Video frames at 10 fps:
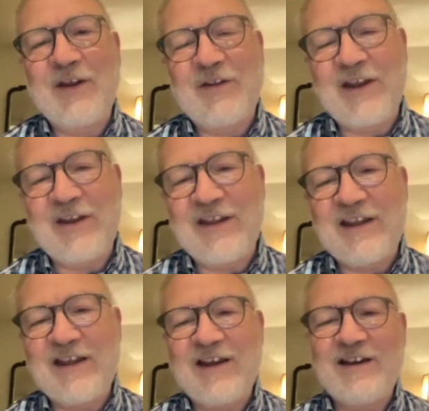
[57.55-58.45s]

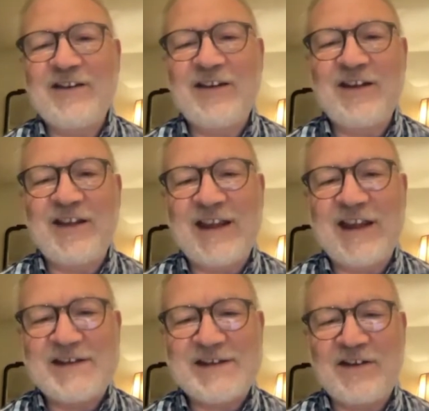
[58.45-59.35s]

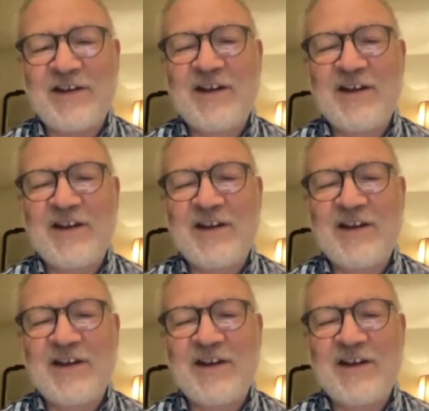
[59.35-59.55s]
get to